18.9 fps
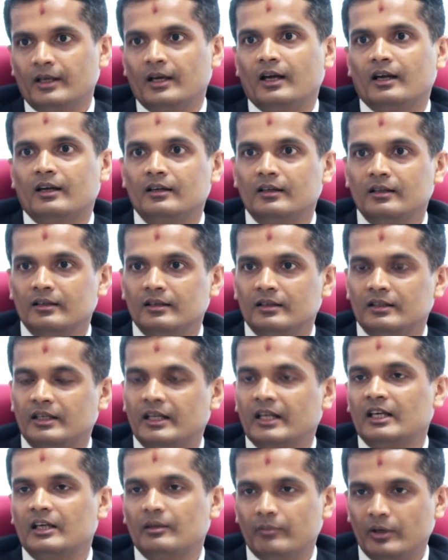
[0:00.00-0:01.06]
and
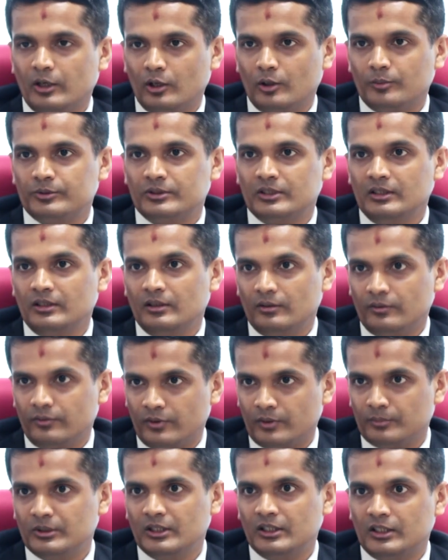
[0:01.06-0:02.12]
take a biopsy
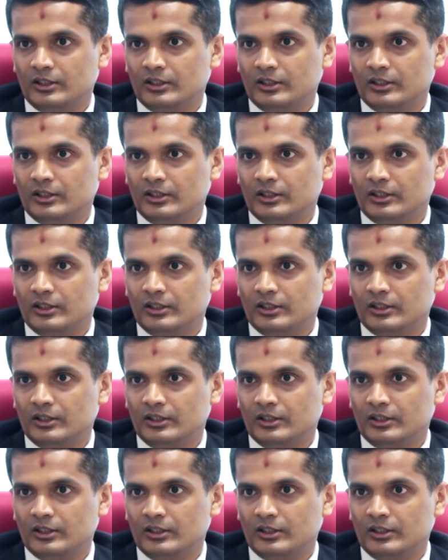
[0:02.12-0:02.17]
from the